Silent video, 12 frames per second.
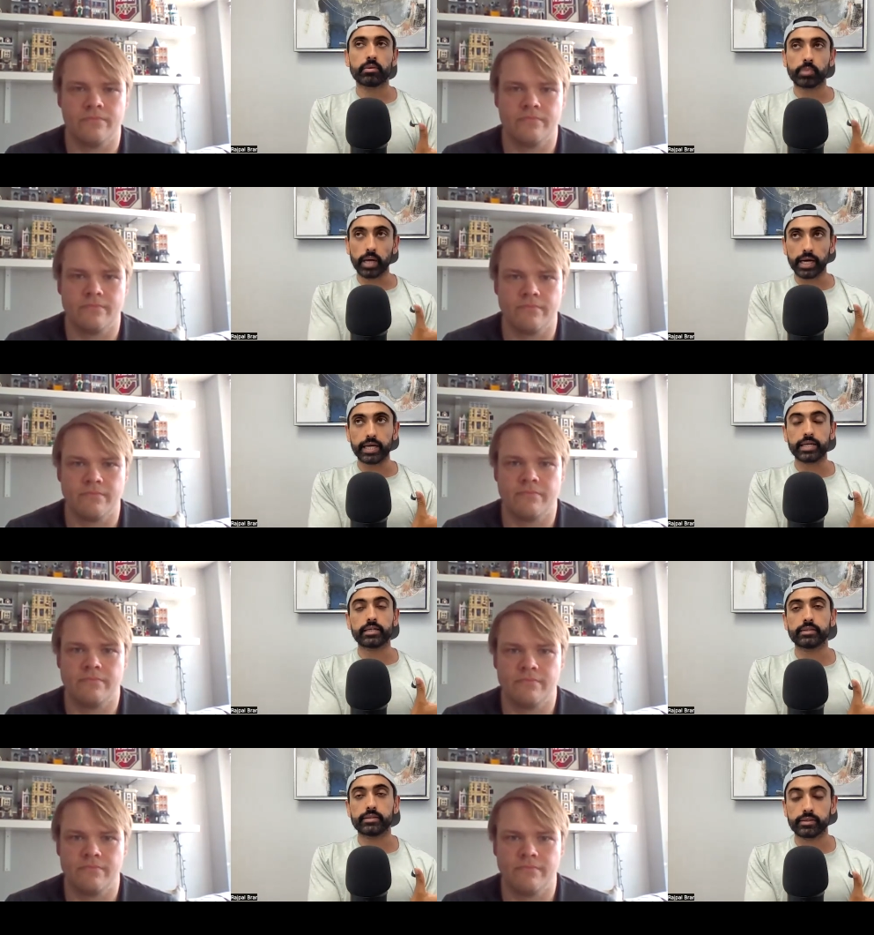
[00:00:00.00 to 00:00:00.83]
Speaker 1: But
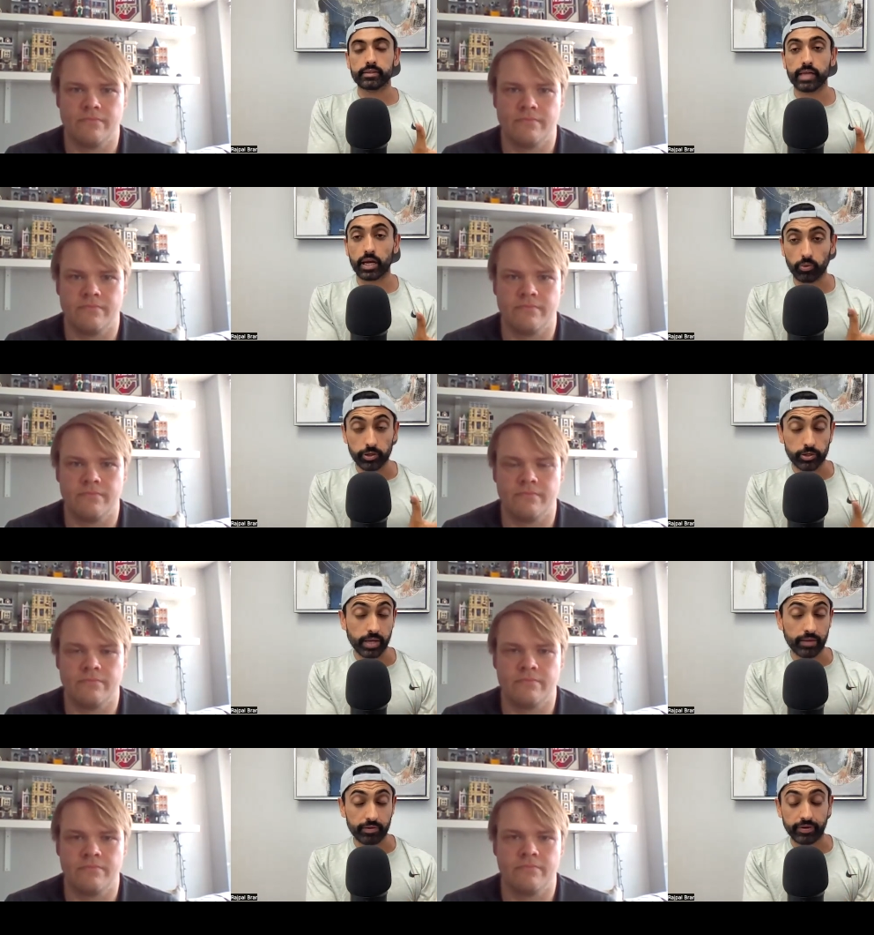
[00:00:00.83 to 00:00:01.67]
not only do
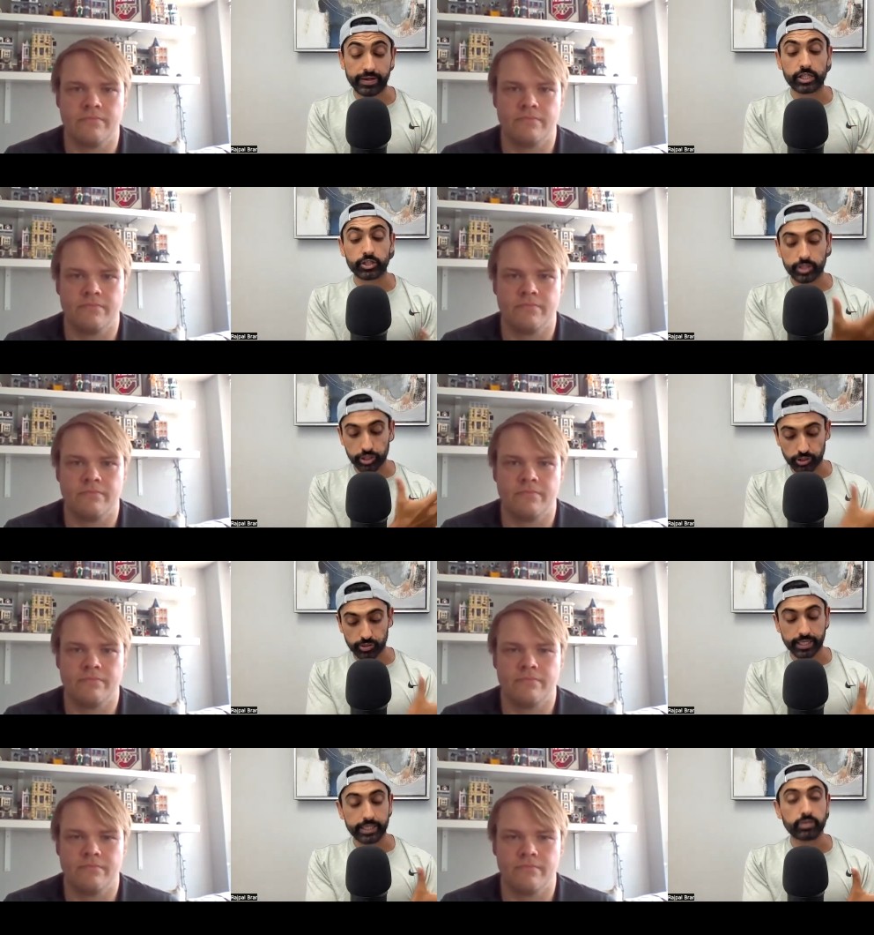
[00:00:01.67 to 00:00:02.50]
they have the financial
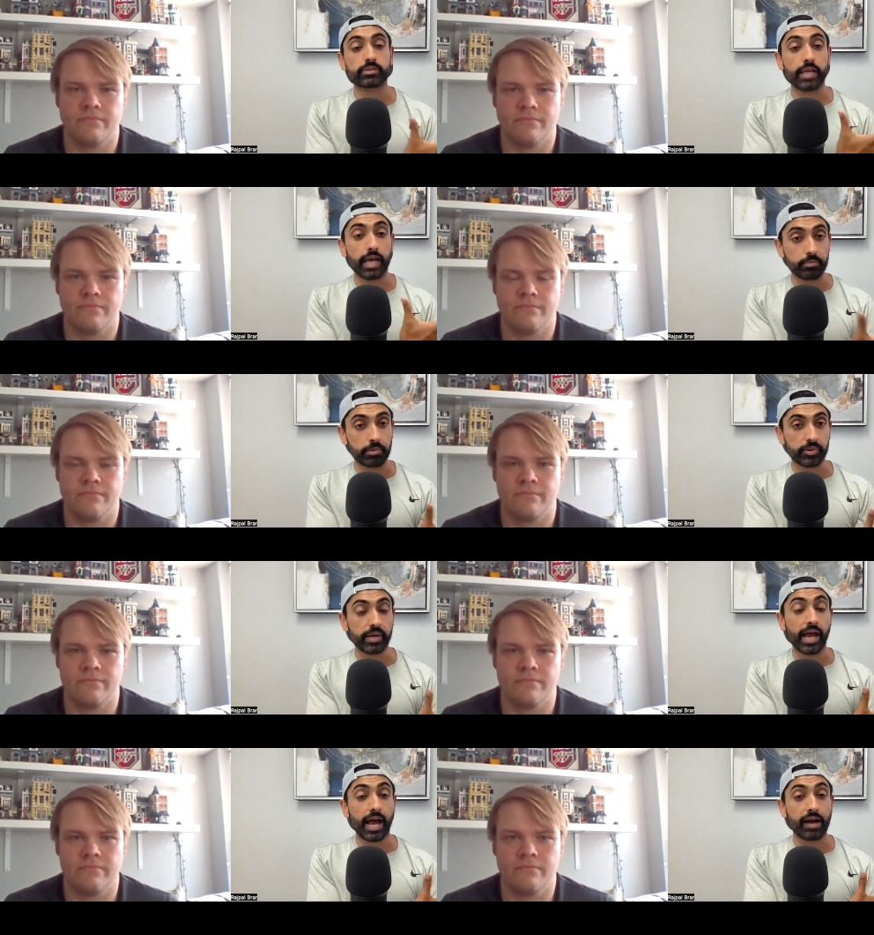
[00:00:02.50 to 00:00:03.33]
issues, like you said, but
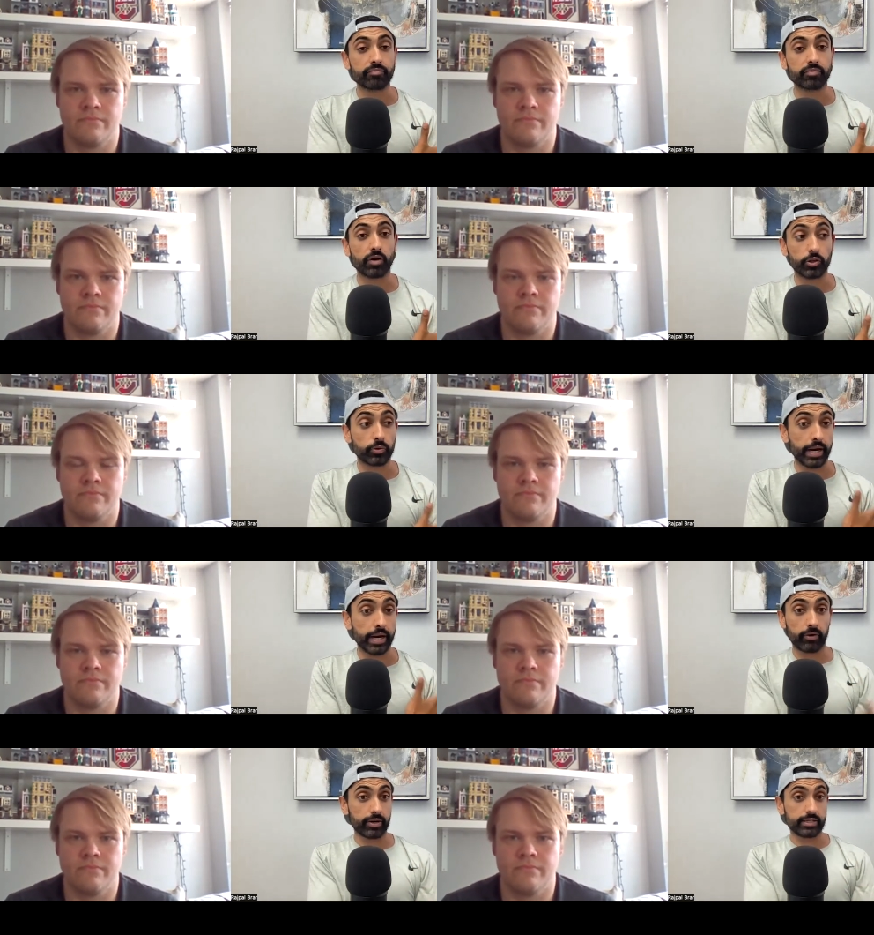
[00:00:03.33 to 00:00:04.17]
they have other
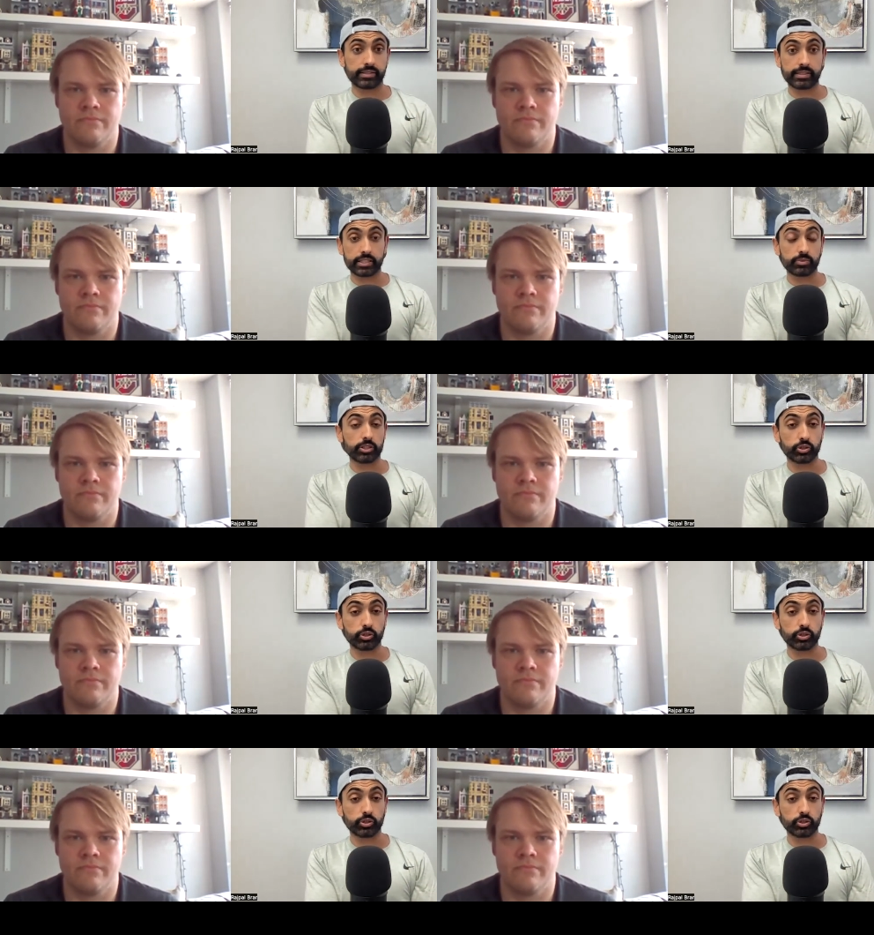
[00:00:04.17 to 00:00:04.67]
areas they need to